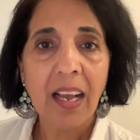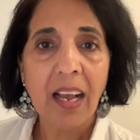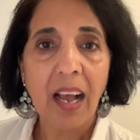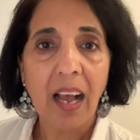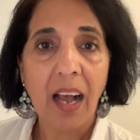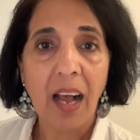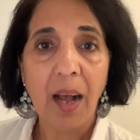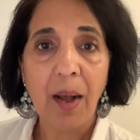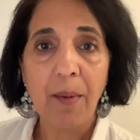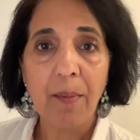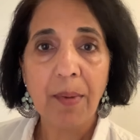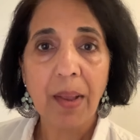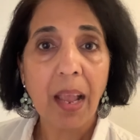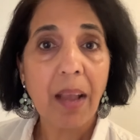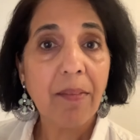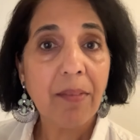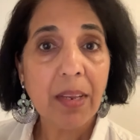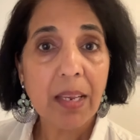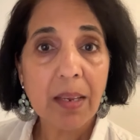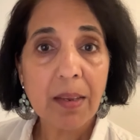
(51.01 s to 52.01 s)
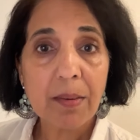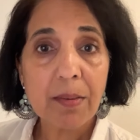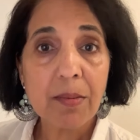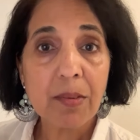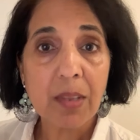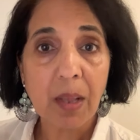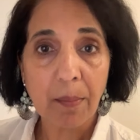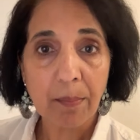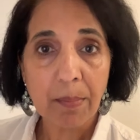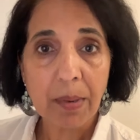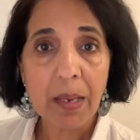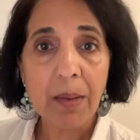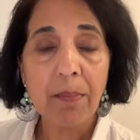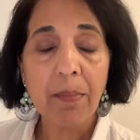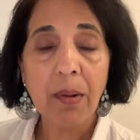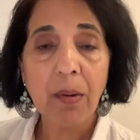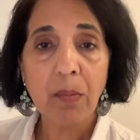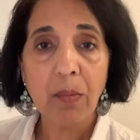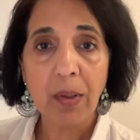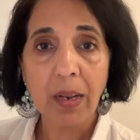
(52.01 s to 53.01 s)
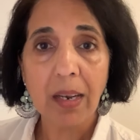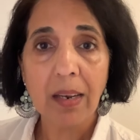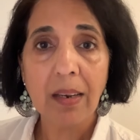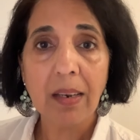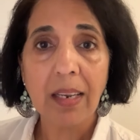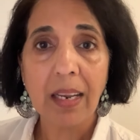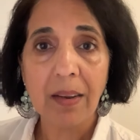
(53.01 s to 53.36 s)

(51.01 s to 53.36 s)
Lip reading: Having some people will,